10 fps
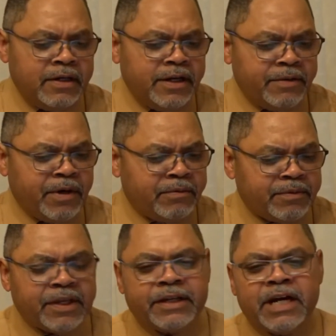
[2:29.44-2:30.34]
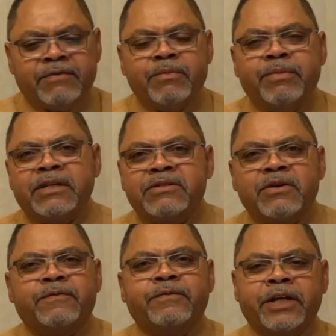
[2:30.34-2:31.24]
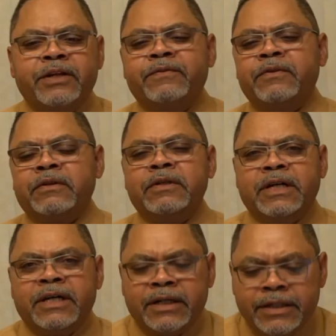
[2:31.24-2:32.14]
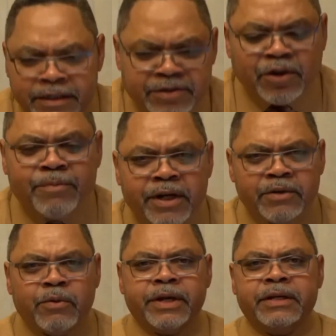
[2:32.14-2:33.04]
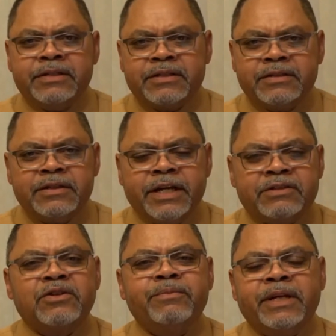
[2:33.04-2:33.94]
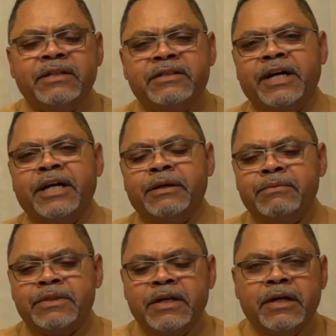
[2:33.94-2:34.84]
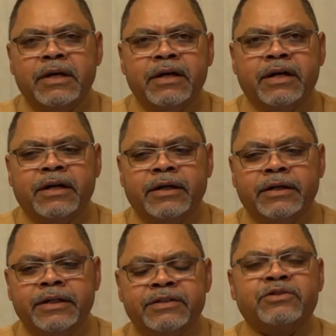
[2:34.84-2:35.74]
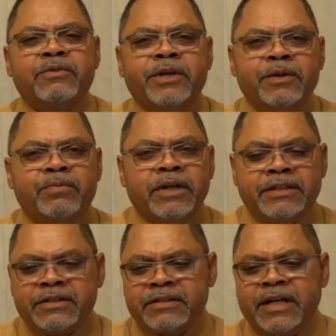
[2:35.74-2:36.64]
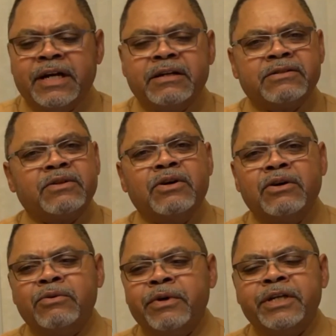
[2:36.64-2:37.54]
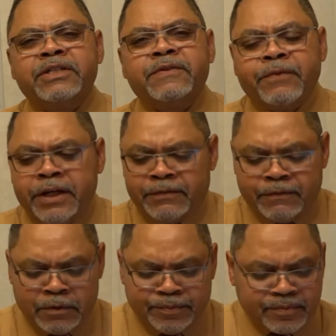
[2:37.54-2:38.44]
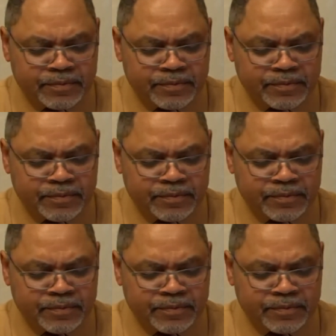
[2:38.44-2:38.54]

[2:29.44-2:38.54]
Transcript: Amen. We thank God for being so faithful in so many ways and at so many times, in so many places. God is always faithful.